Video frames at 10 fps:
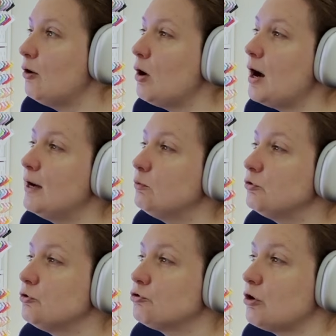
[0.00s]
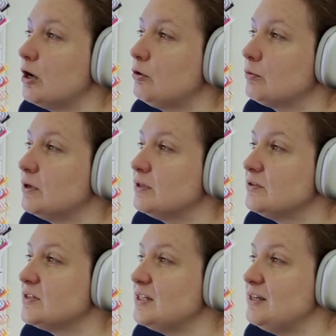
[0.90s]
I will do a trial run
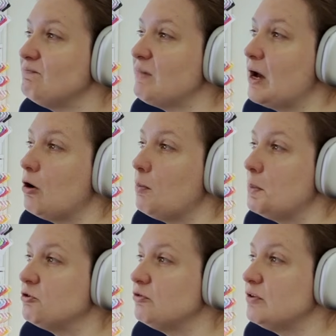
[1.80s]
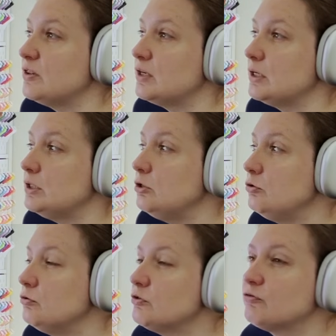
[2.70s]
and see how much of it that I
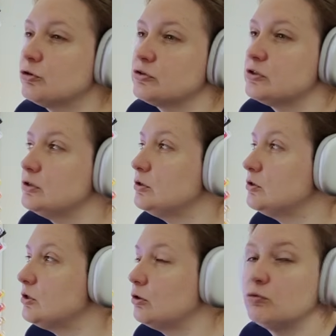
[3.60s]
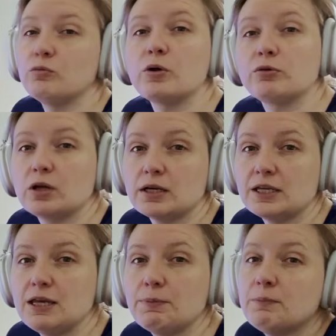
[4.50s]
use versus, whether or not I
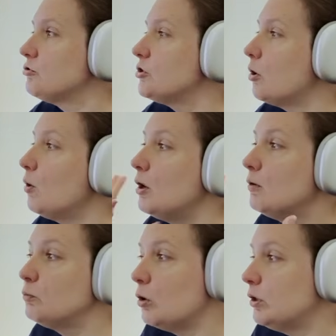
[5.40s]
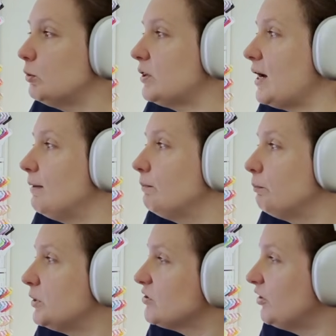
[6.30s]
keep it. So going with that.
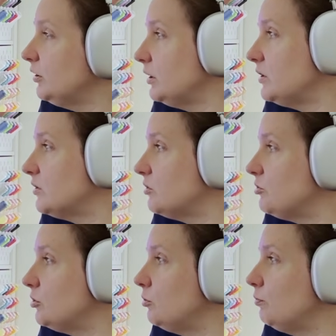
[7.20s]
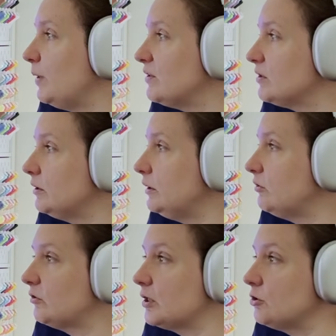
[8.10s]
But it's fairly easy to do. Basically, you
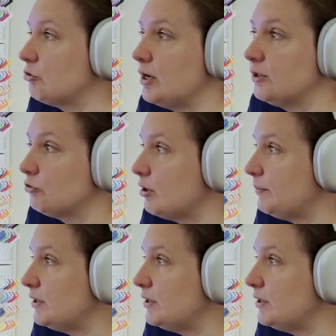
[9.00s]
just kind of drag and drop an